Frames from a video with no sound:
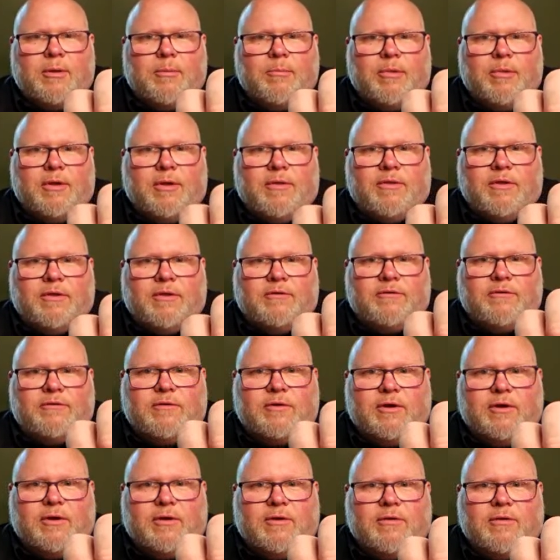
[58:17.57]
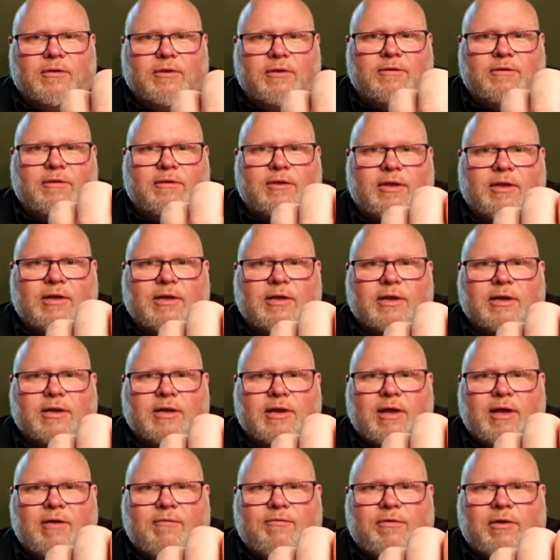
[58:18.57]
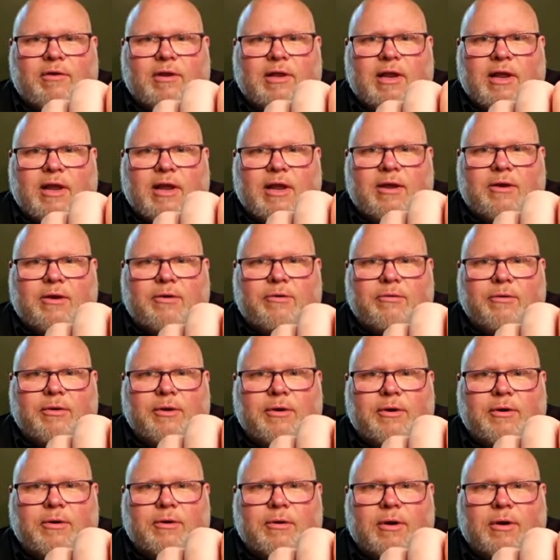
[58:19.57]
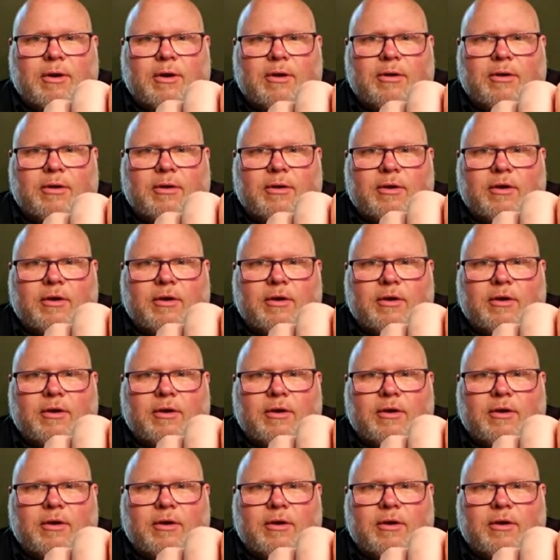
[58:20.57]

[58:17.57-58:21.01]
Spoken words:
But this thing can definitely handle your